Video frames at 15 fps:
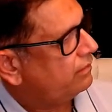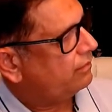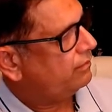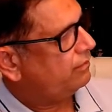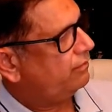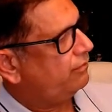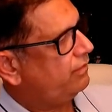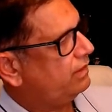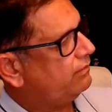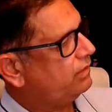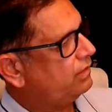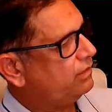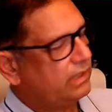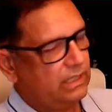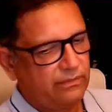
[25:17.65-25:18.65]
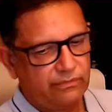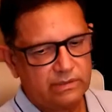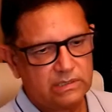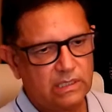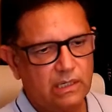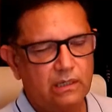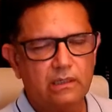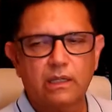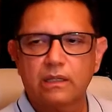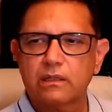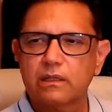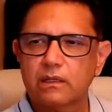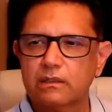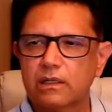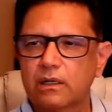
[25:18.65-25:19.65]
when we look at Fasah,
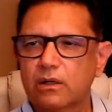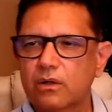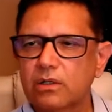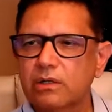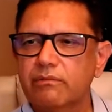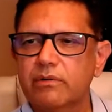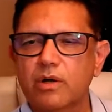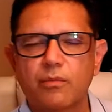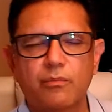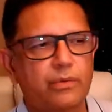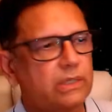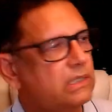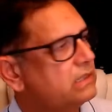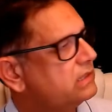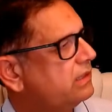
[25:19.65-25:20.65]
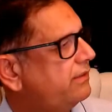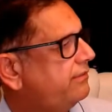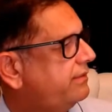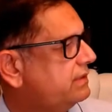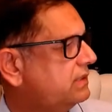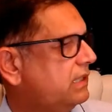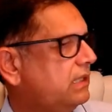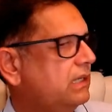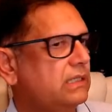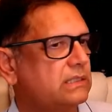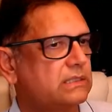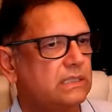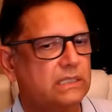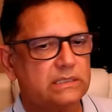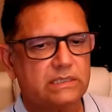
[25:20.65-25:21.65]
there are a lot of components of Fasah. It's
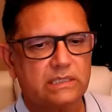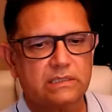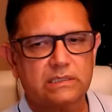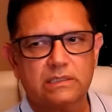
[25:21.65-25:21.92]
not just